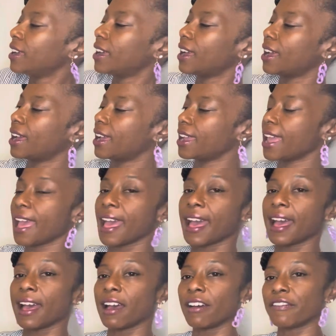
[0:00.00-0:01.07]
I
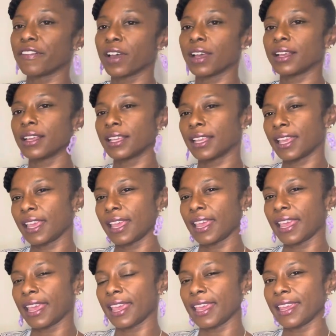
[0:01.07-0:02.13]
have
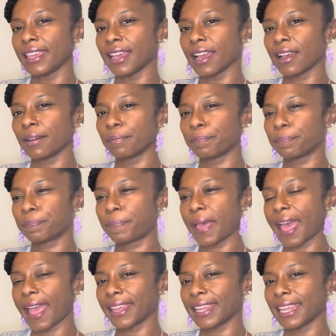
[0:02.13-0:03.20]
a
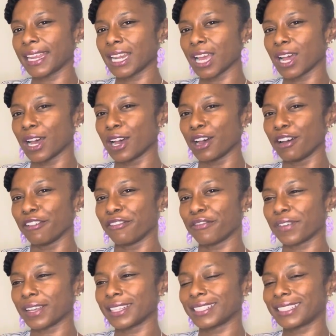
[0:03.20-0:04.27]
packet
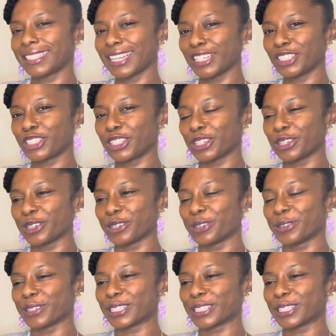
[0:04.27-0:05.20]
of tissue.